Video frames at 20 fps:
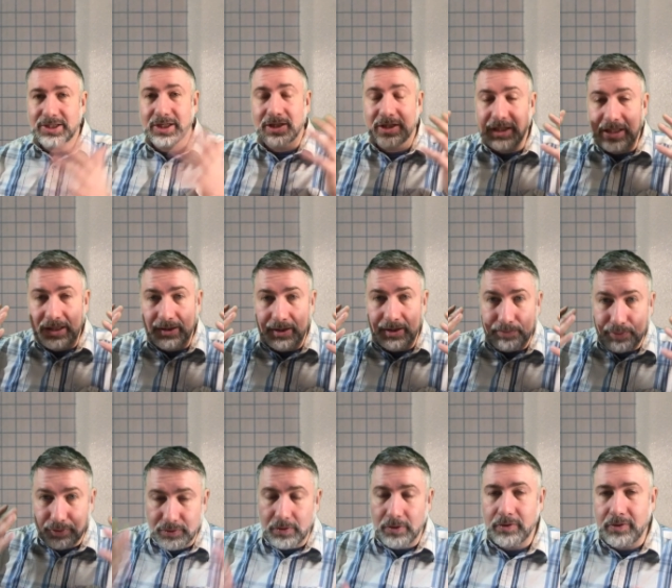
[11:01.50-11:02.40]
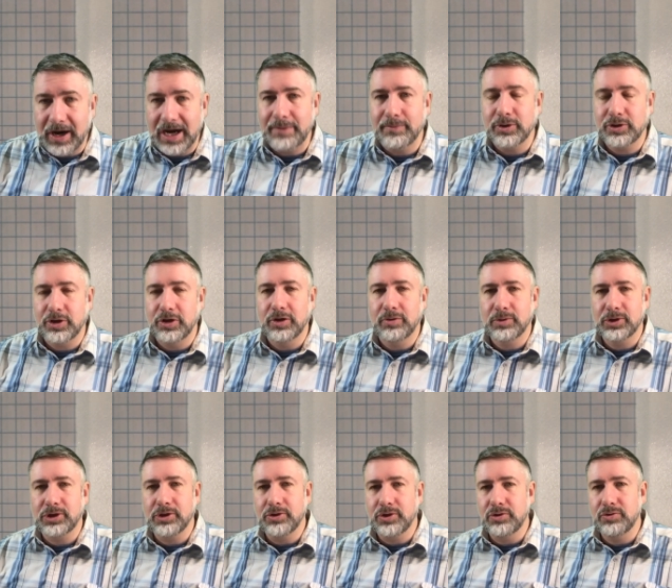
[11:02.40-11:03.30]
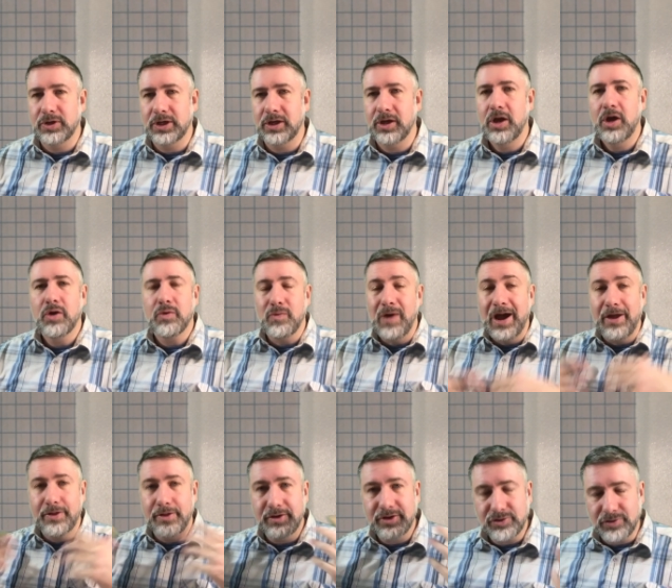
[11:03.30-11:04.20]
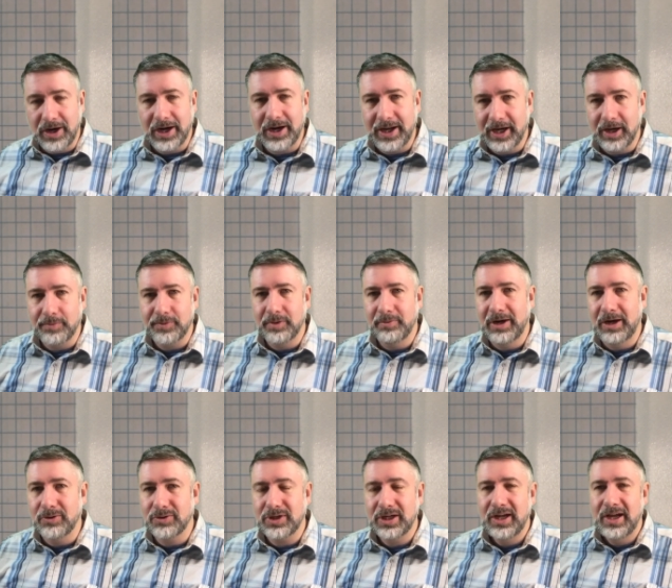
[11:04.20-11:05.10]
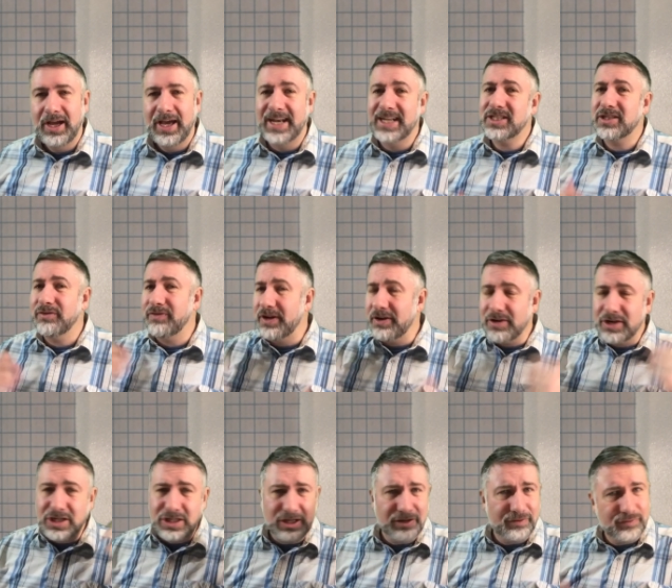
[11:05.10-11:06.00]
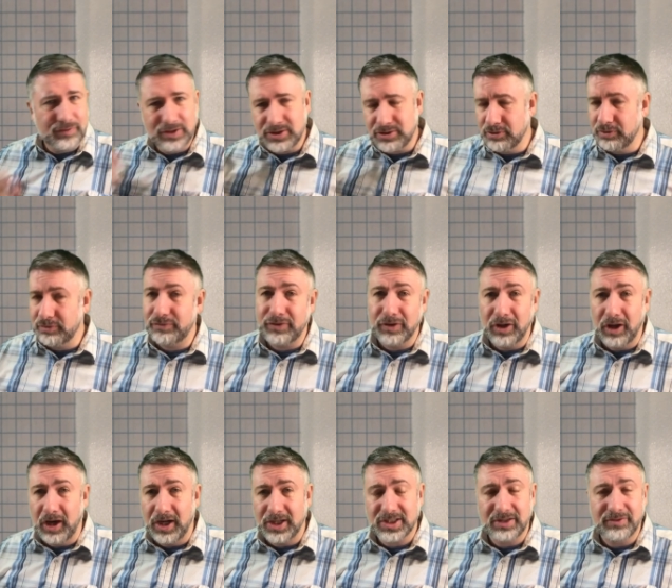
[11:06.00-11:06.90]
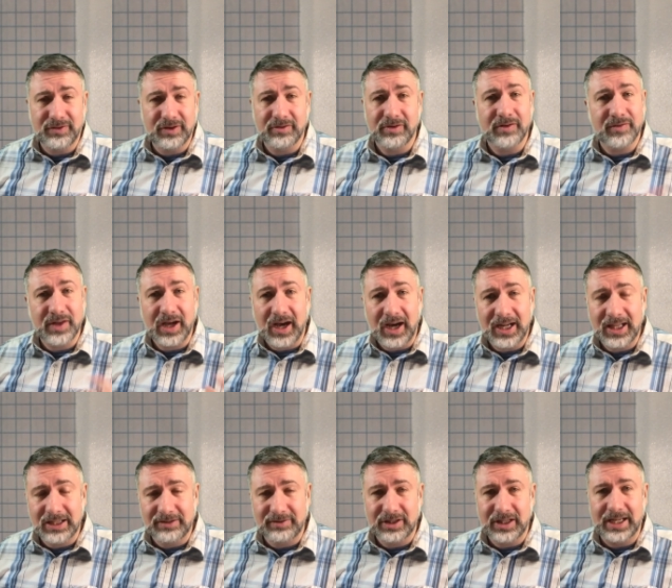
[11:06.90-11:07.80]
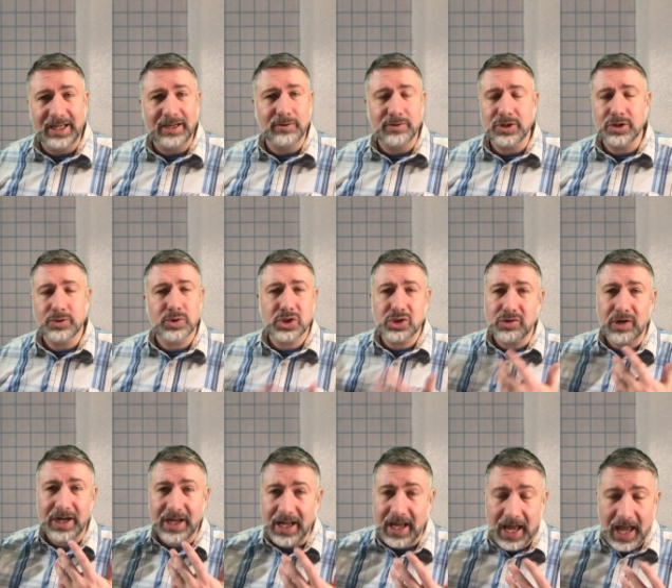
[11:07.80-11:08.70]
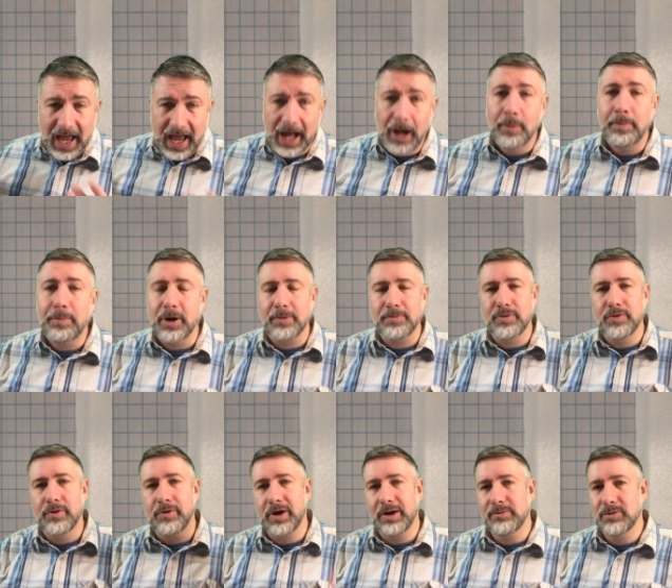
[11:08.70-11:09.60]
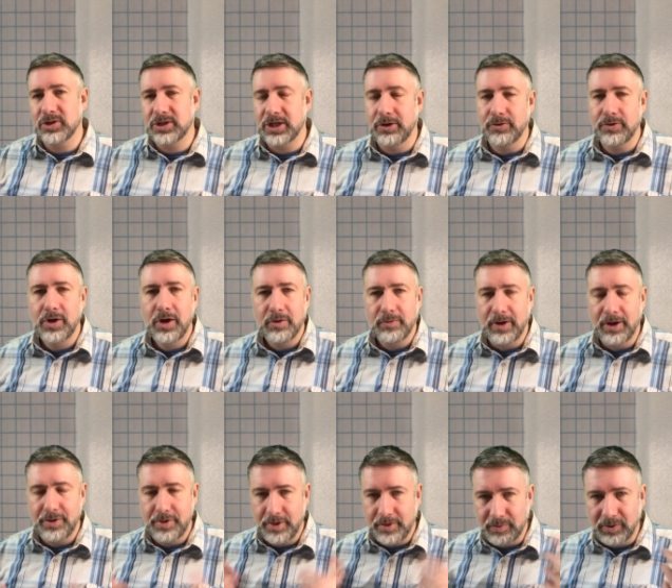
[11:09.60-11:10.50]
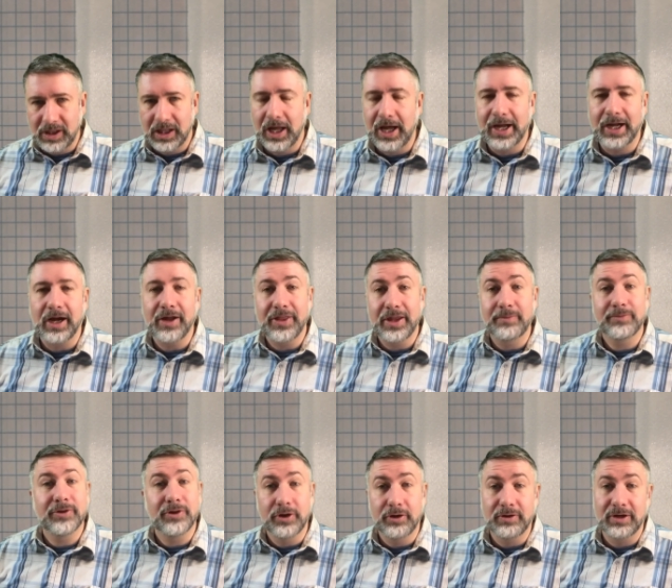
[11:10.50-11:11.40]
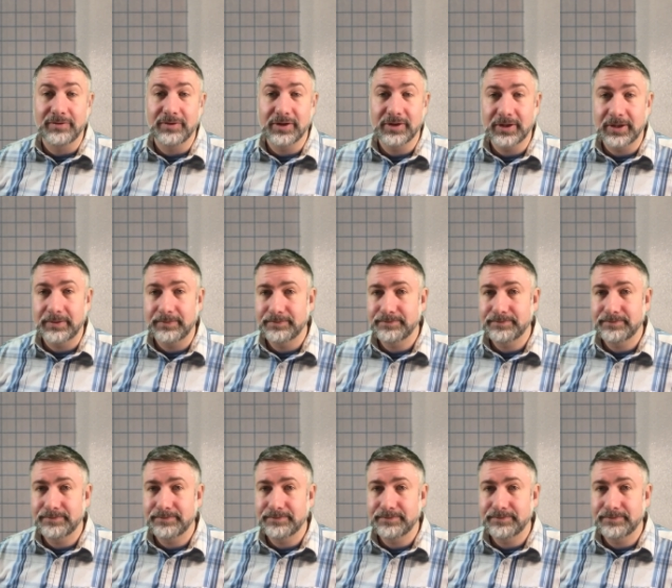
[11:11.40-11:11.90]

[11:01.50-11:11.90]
on the programmer to know what they're doing rather than trying to help them out. And it's a very different sort of philosophy from the high-level languages to try to help our programmers out rather than relying on them to know everything.